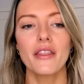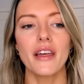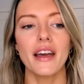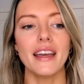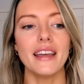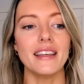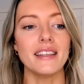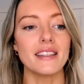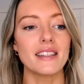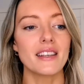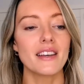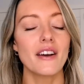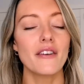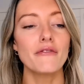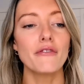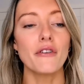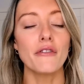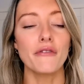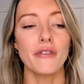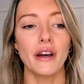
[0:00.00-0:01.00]
that is
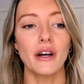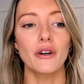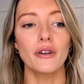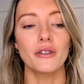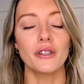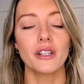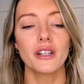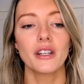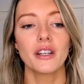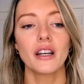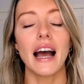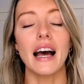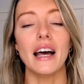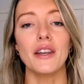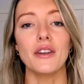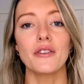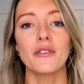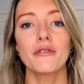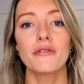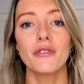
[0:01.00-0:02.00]
fulfilled
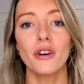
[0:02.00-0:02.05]
and